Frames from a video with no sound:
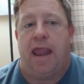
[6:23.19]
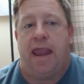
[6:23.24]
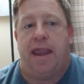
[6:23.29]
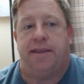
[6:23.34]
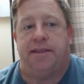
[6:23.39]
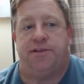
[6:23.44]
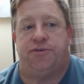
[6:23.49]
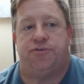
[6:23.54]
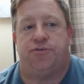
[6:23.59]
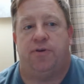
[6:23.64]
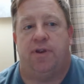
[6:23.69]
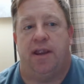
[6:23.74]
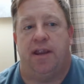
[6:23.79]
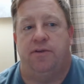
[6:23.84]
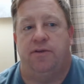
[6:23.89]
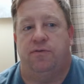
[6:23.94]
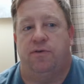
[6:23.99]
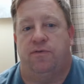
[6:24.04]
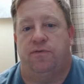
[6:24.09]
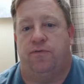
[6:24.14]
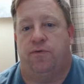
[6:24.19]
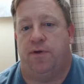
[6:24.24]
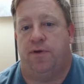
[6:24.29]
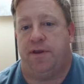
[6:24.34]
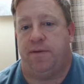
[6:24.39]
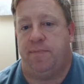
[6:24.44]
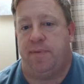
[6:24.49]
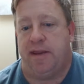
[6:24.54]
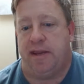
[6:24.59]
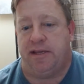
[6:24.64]
it's trying to
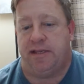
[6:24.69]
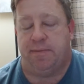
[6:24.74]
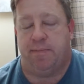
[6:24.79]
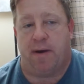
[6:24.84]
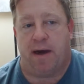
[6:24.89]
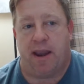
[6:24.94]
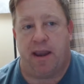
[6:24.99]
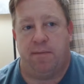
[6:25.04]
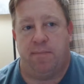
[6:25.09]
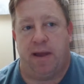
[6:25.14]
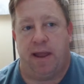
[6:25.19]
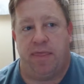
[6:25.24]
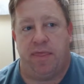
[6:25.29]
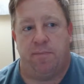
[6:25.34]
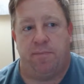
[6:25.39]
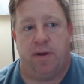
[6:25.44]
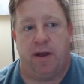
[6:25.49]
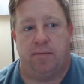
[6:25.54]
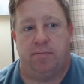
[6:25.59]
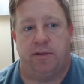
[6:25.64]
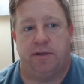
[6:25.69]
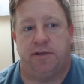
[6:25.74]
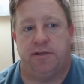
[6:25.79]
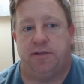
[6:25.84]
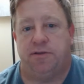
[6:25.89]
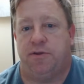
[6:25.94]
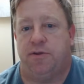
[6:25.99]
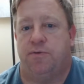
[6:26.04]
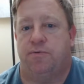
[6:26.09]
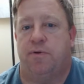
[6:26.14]
avoid being spotted by the public,
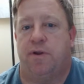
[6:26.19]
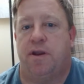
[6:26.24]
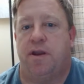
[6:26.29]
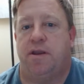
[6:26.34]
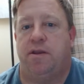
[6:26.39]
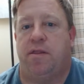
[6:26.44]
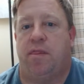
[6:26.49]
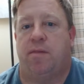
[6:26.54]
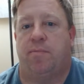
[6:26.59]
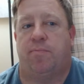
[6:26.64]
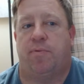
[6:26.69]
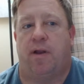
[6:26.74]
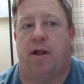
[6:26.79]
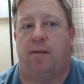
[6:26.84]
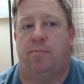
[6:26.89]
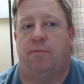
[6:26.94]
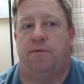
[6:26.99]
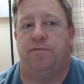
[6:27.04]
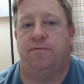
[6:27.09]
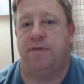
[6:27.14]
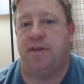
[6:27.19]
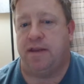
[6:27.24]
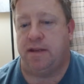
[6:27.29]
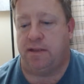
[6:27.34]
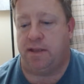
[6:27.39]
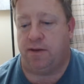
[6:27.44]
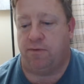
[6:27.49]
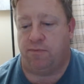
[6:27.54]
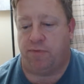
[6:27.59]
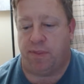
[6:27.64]
so you run into the problem of
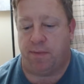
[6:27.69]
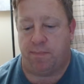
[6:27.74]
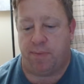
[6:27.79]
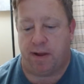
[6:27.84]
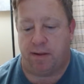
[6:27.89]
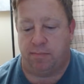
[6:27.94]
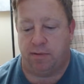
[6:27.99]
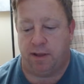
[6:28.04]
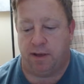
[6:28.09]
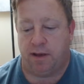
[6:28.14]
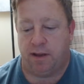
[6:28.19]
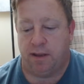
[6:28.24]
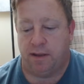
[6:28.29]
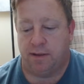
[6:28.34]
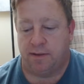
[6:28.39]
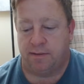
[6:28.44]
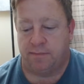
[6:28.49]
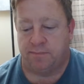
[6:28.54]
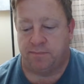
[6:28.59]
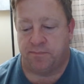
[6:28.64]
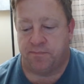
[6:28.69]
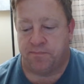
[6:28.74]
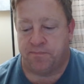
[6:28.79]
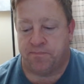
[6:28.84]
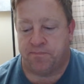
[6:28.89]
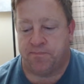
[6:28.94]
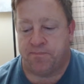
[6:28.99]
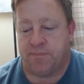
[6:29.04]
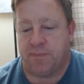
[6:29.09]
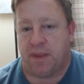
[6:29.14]
dealing with the public
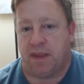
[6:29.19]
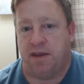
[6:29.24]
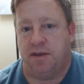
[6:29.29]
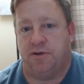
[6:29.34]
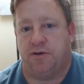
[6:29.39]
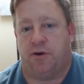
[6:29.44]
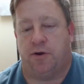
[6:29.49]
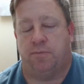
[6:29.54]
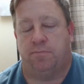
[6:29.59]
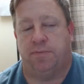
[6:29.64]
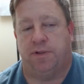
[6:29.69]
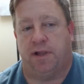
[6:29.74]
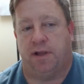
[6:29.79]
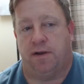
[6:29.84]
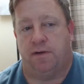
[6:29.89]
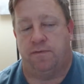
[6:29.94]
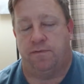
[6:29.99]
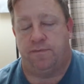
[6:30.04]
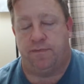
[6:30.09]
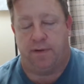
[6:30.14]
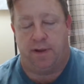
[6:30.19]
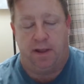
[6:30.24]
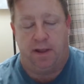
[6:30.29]
in terms of